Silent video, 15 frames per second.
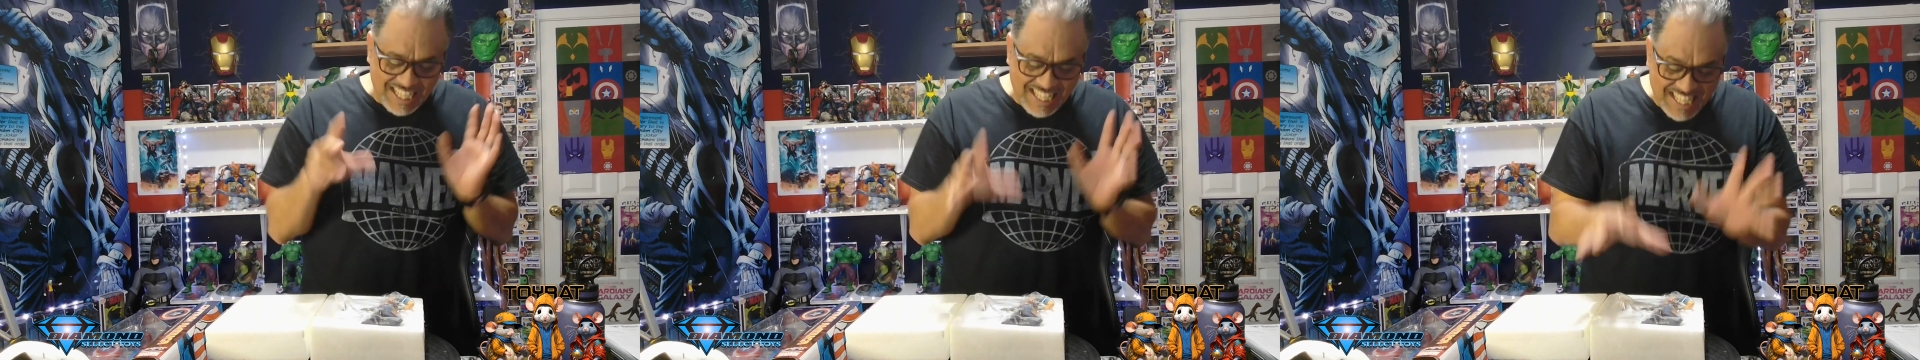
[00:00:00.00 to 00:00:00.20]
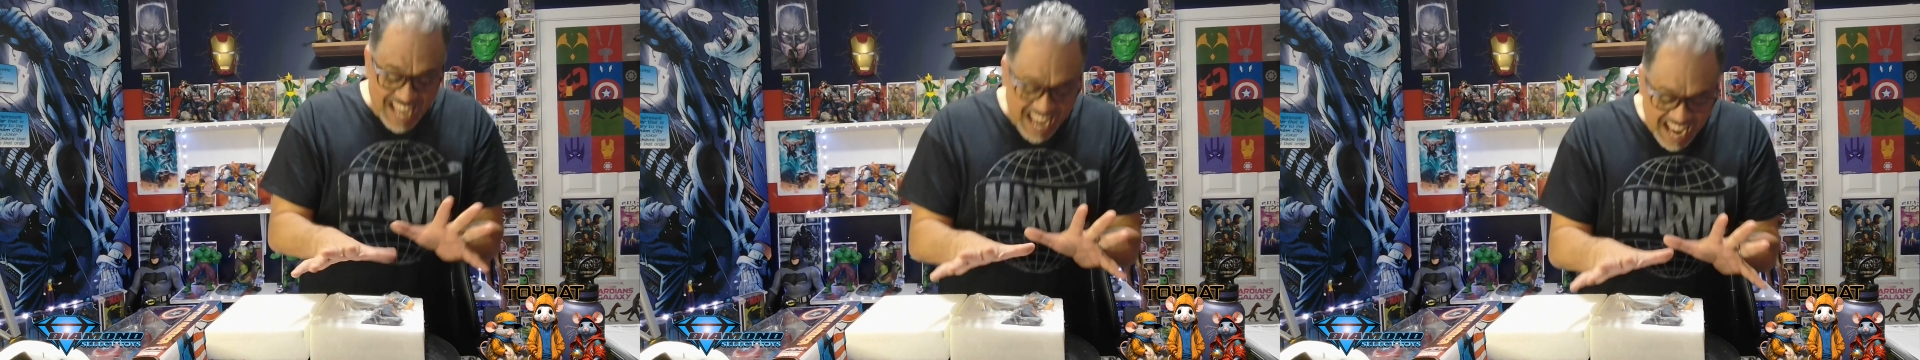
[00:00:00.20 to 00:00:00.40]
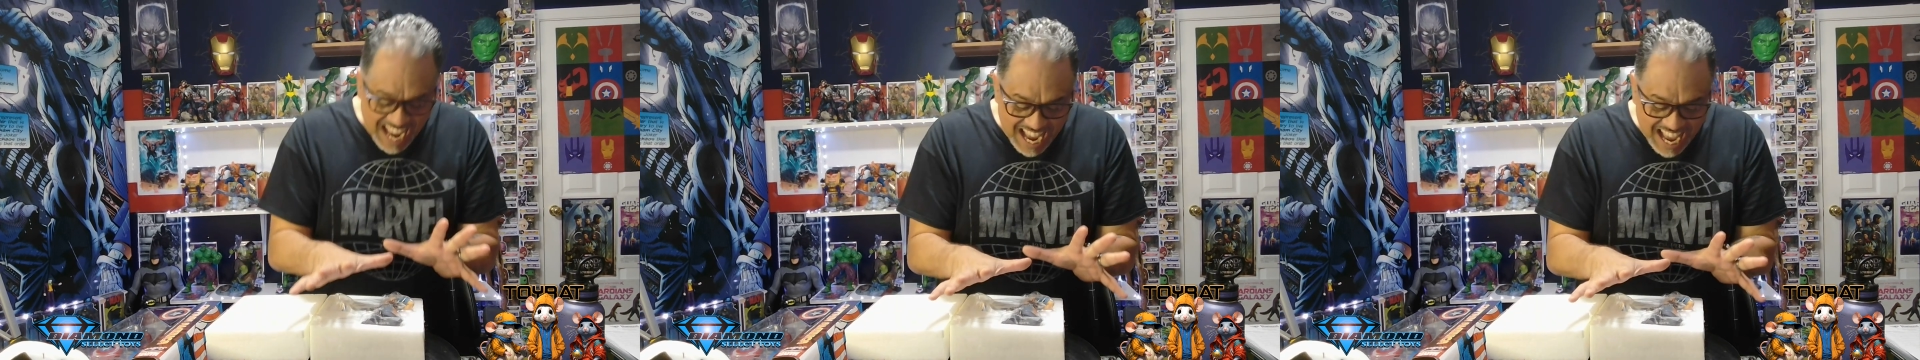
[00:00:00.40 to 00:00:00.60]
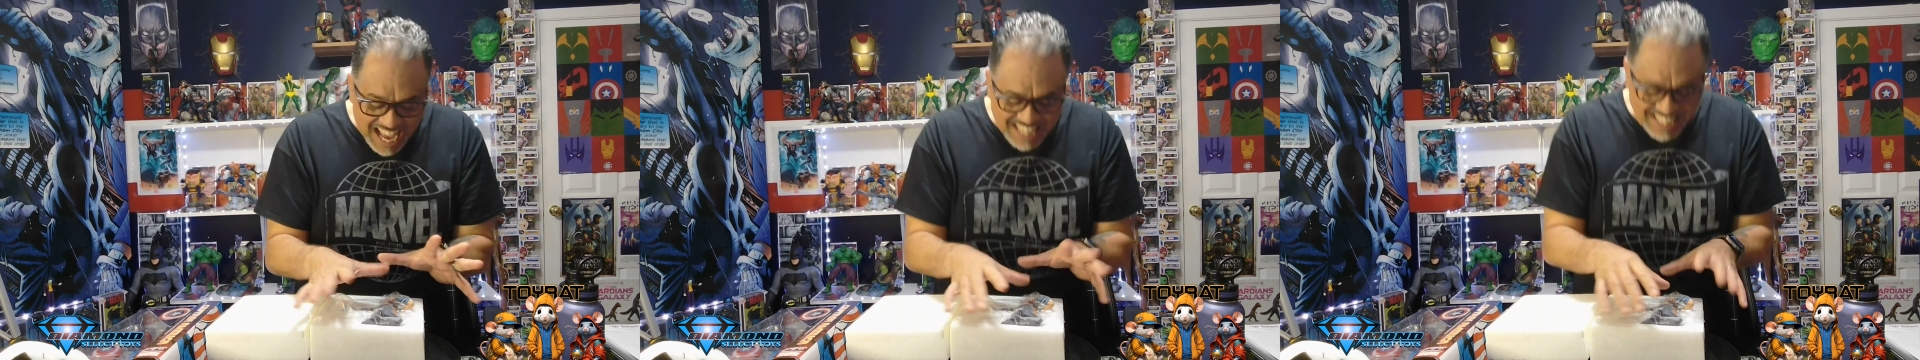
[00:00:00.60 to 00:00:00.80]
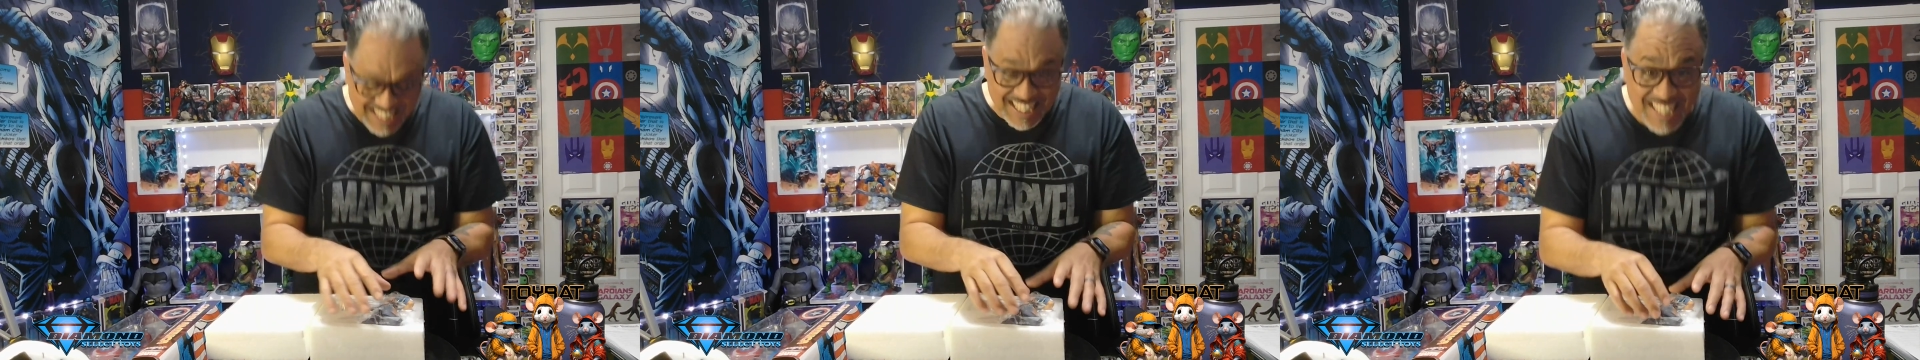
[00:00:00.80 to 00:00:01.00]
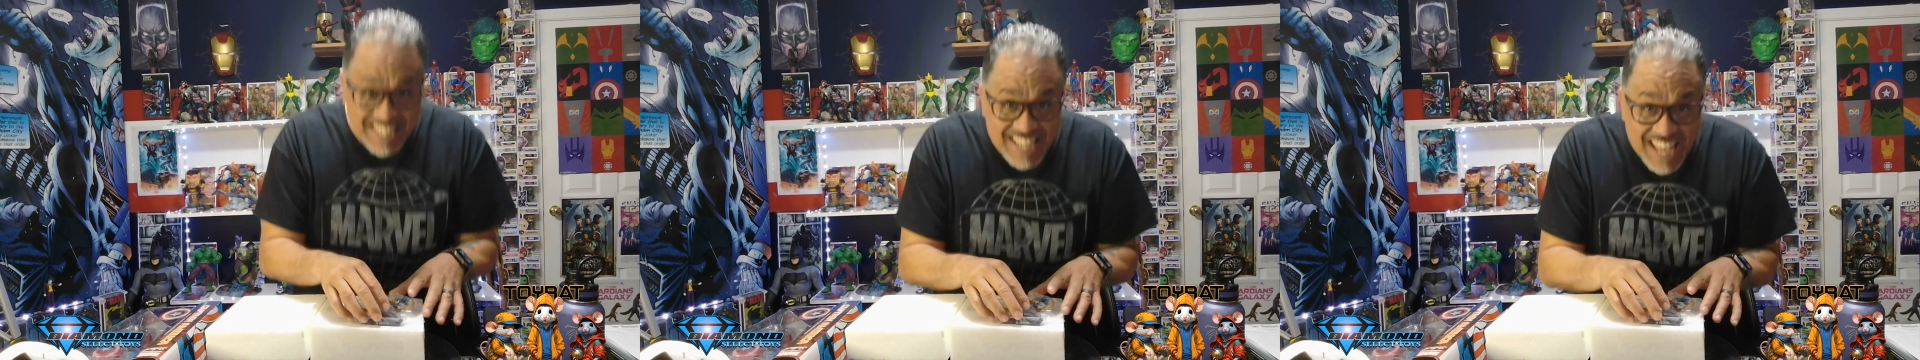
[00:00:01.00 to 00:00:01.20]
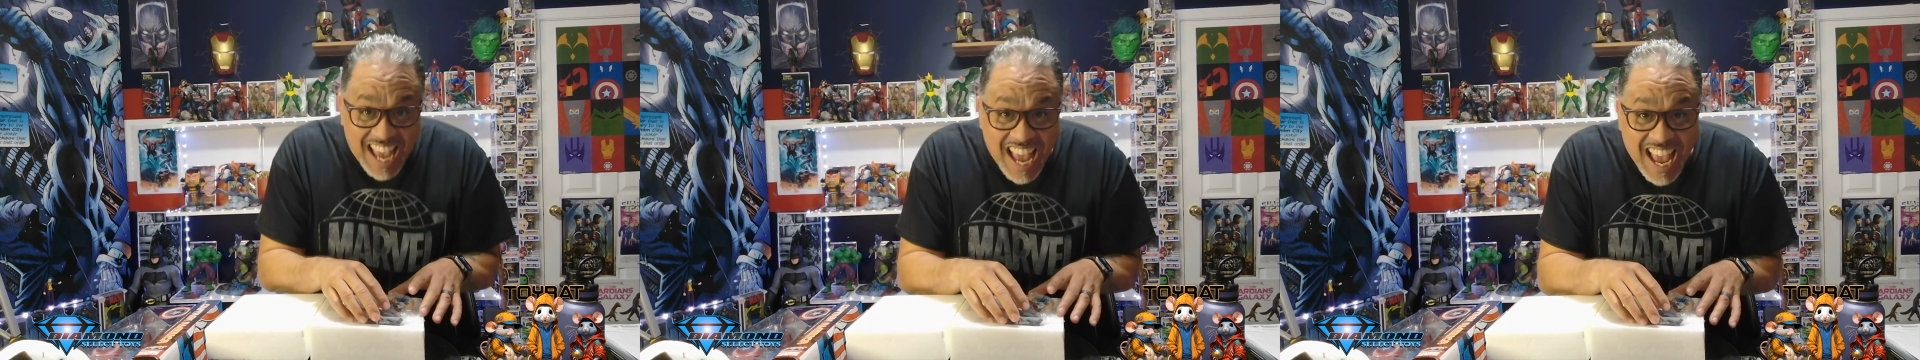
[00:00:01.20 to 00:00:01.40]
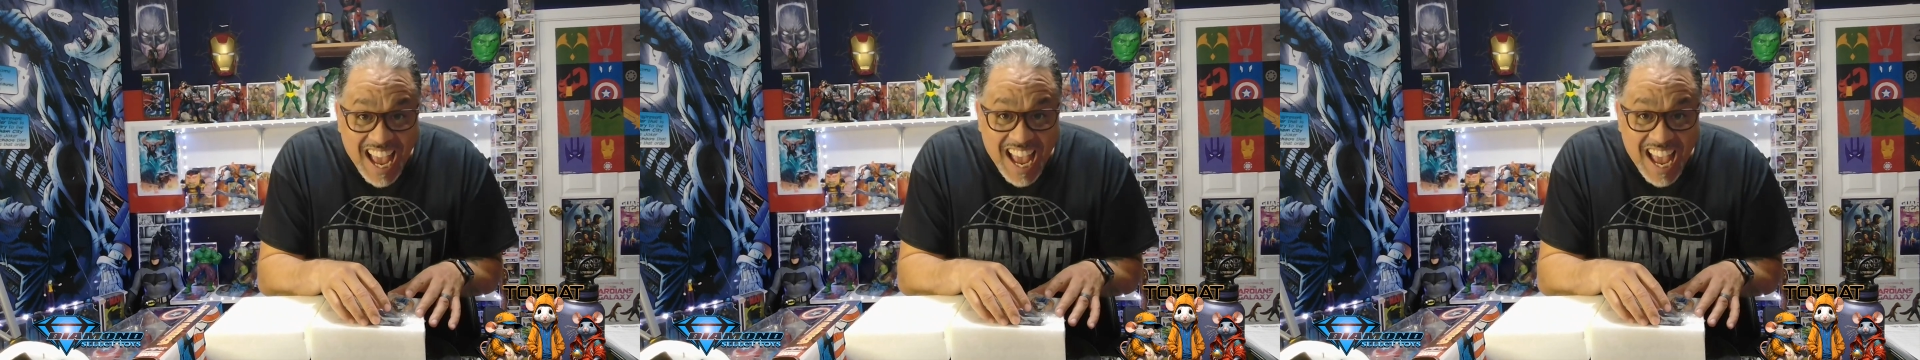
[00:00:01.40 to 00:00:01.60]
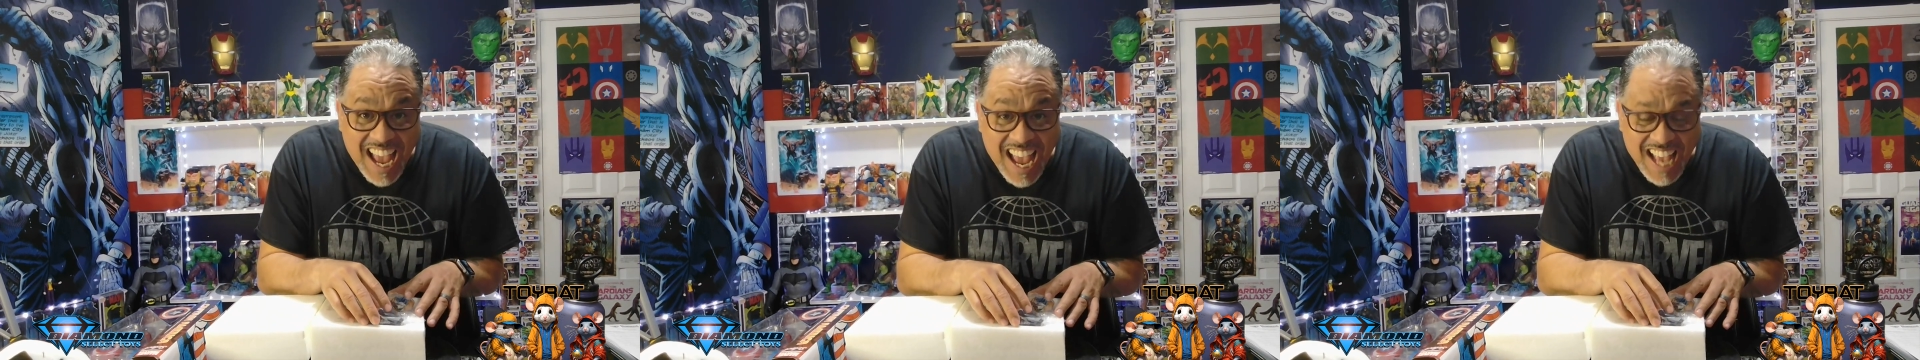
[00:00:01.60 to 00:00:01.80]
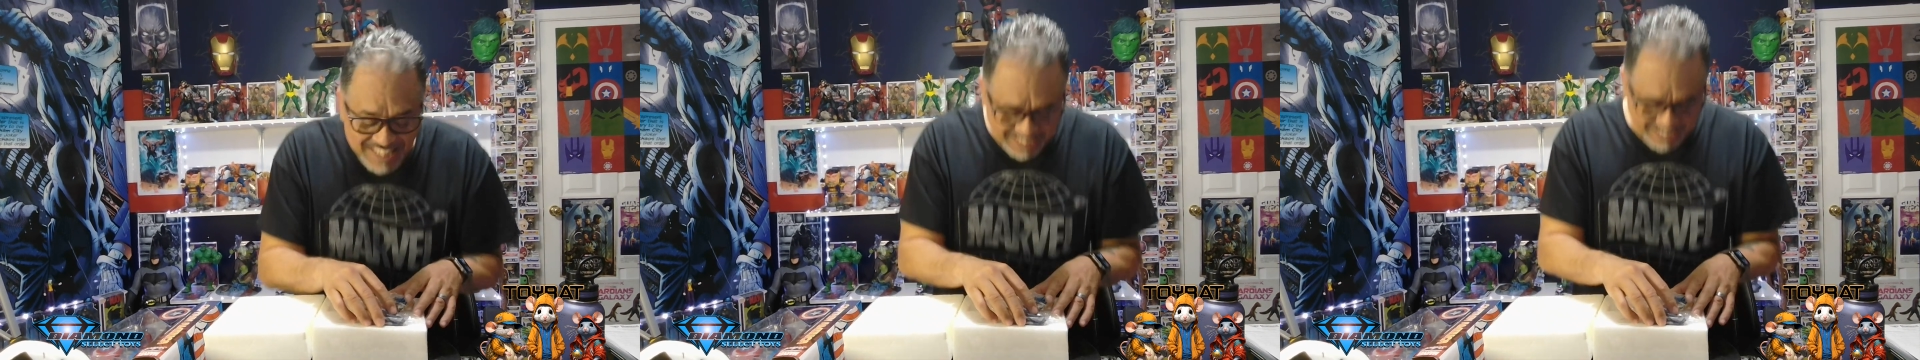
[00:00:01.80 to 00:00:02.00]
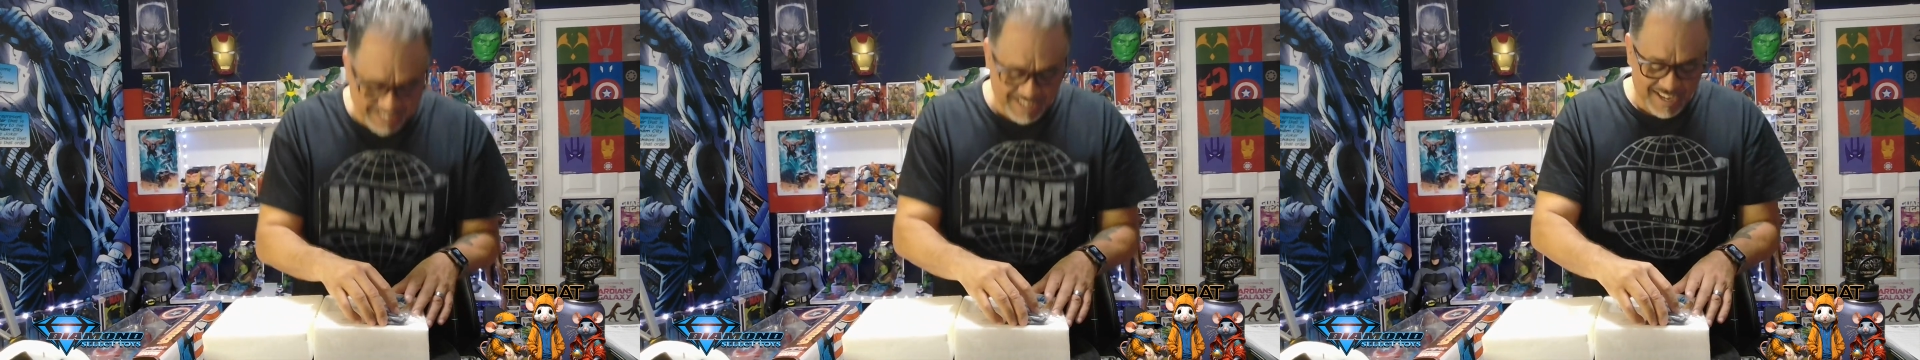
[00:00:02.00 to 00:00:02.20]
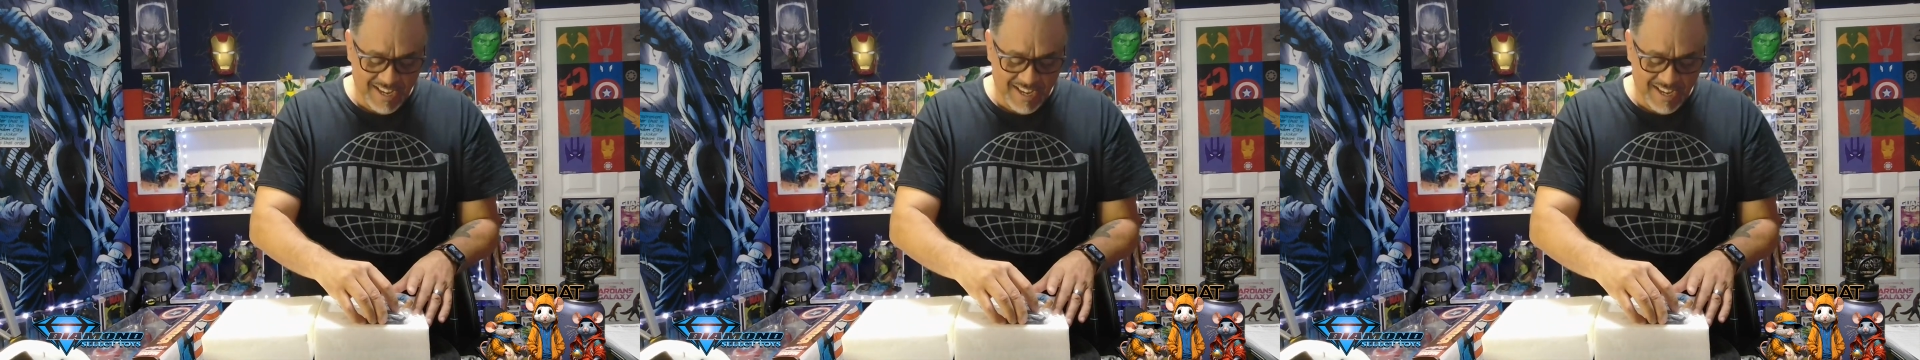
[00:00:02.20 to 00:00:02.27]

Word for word: Yes! Yes!